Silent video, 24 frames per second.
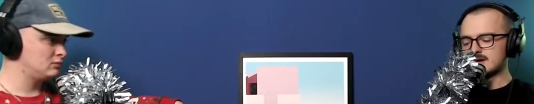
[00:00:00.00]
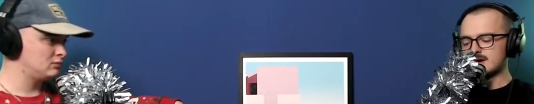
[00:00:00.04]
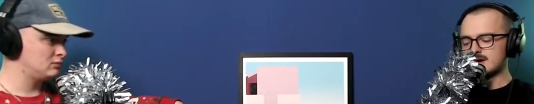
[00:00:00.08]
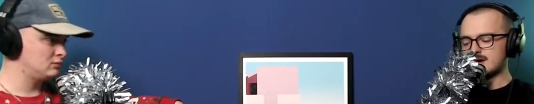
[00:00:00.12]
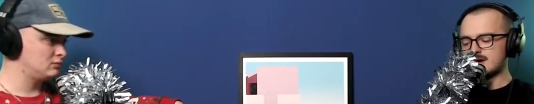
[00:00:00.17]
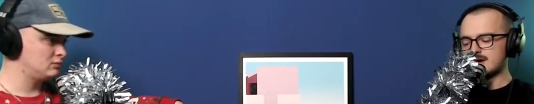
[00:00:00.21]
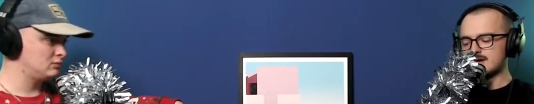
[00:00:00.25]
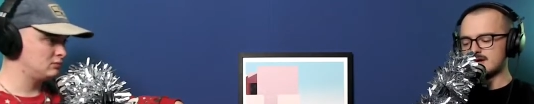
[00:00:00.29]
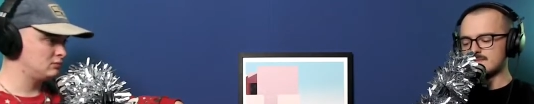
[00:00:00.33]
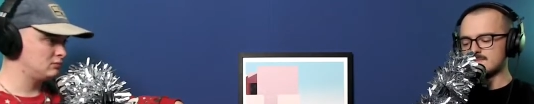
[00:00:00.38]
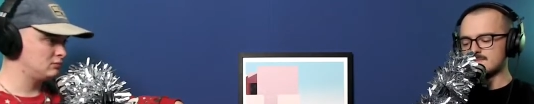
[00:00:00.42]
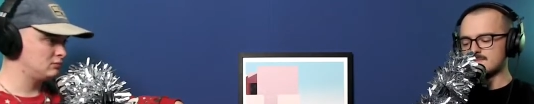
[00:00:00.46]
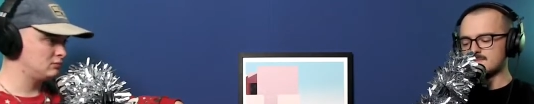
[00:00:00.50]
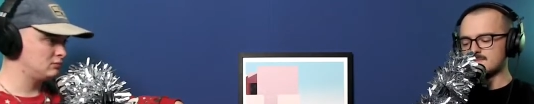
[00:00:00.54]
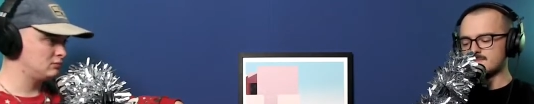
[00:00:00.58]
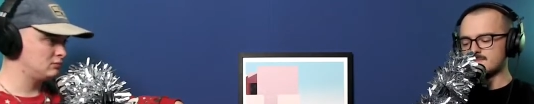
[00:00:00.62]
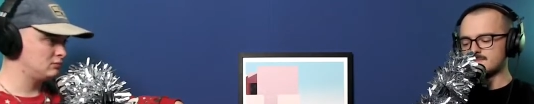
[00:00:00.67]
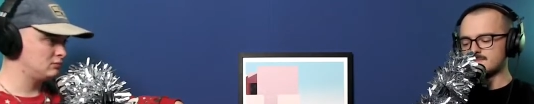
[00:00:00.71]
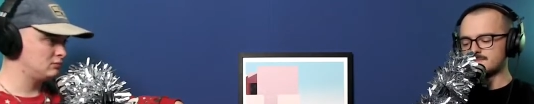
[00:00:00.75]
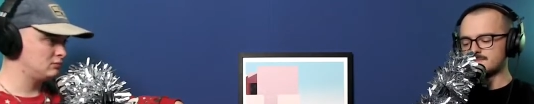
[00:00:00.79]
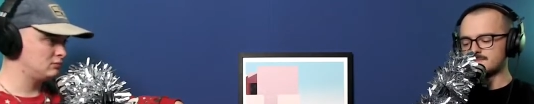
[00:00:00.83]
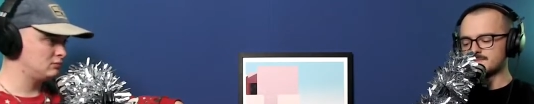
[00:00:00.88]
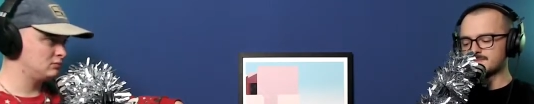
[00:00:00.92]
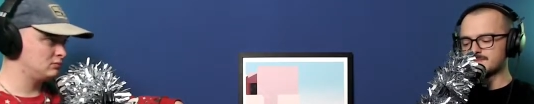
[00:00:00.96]
Speaker 1: um,
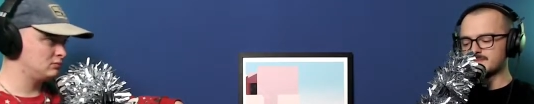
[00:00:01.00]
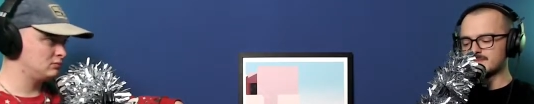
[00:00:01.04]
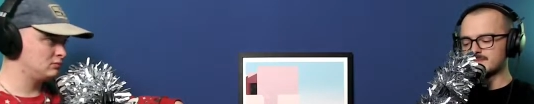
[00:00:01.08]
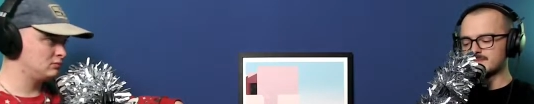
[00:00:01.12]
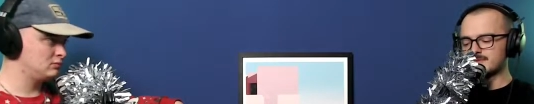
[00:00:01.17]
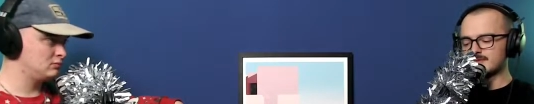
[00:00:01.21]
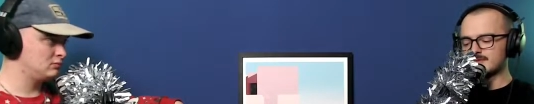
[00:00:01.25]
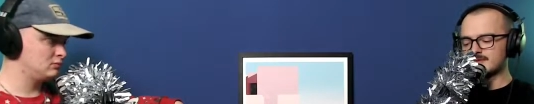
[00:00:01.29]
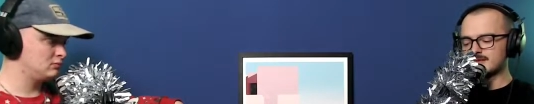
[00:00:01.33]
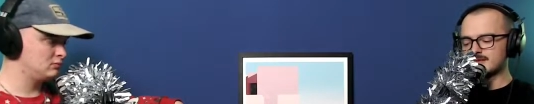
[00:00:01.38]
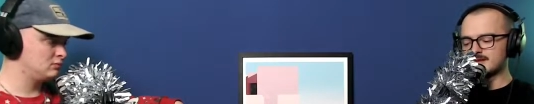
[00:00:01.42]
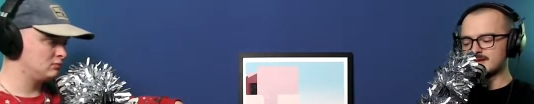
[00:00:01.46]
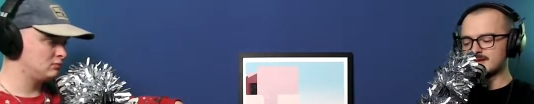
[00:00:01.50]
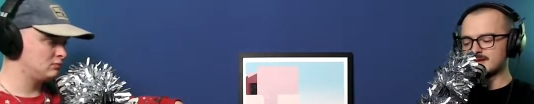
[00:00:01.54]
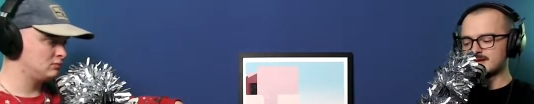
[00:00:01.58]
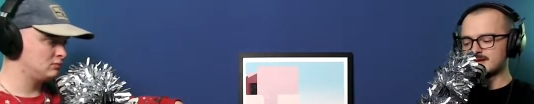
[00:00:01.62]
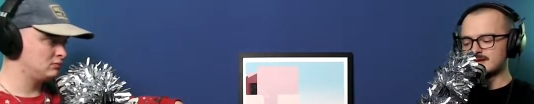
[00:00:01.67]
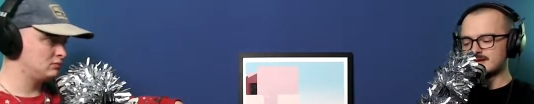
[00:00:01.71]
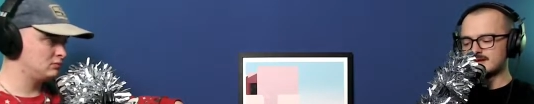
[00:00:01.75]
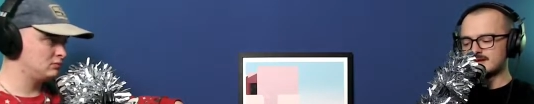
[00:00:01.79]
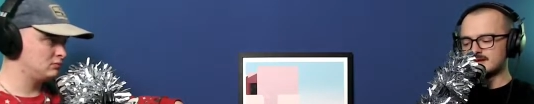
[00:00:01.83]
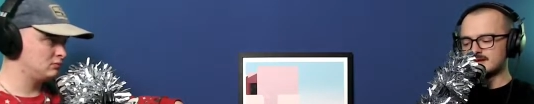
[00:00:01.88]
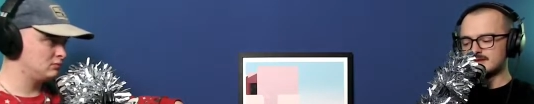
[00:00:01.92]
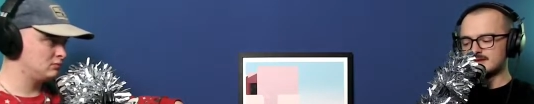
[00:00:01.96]

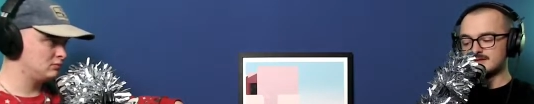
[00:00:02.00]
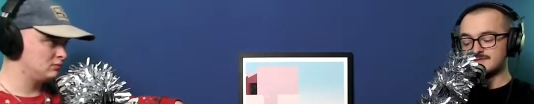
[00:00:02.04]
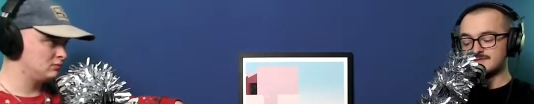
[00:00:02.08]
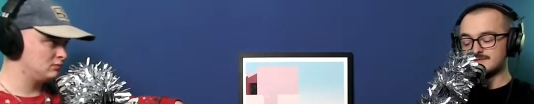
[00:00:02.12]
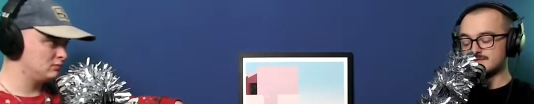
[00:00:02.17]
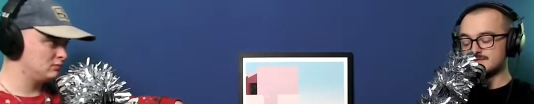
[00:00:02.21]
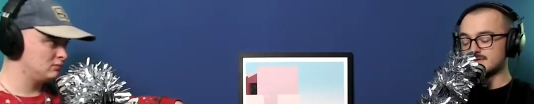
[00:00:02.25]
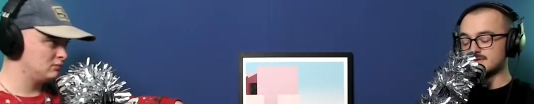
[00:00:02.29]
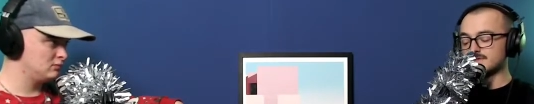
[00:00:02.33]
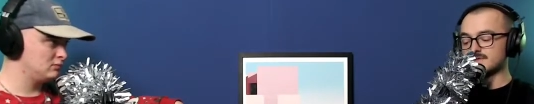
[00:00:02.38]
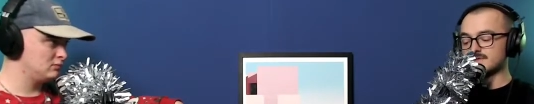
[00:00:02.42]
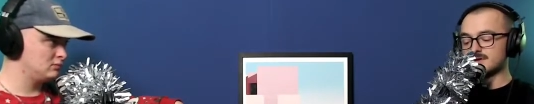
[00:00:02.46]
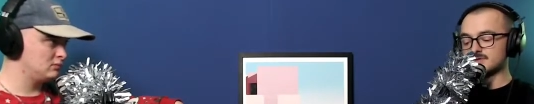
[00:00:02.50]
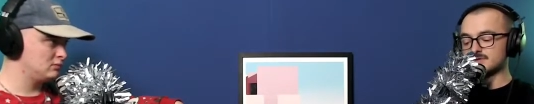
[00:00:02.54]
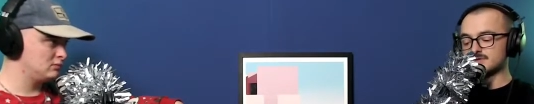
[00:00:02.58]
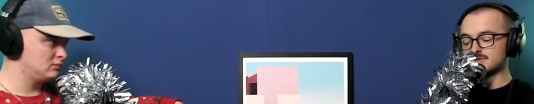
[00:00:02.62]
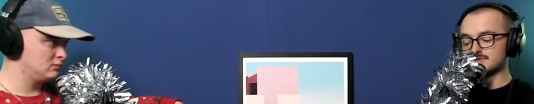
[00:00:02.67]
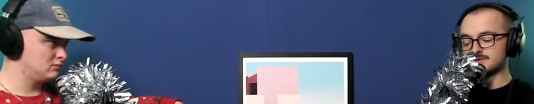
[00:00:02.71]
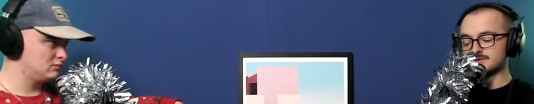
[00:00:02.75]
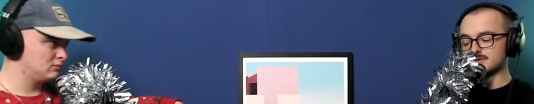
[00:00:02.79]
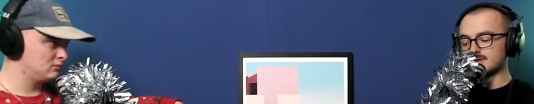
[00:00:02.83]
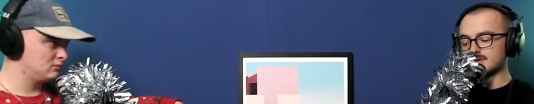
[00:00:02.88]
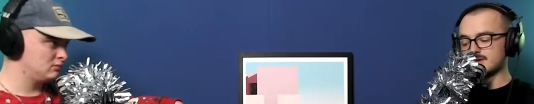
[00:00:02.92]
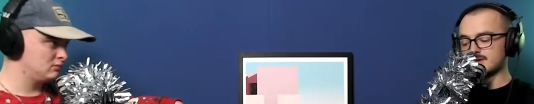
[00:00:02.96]
the, the
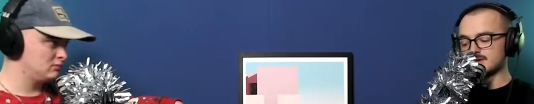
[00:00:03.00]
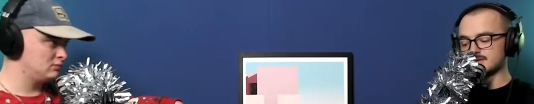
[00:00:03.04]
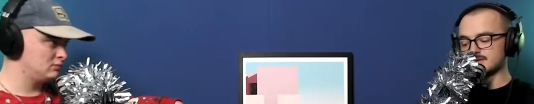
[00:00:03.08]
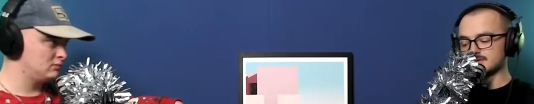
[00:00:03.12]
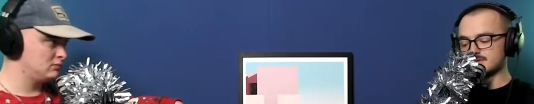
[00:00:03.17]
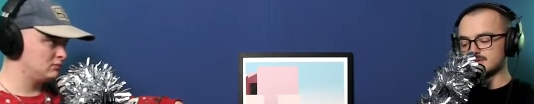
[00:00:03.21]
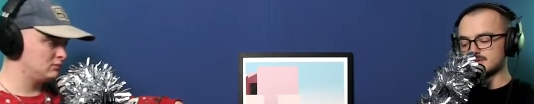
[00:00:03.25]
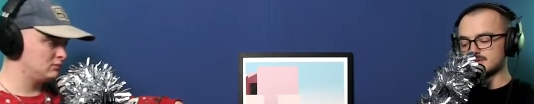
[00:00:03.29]
vocal's great as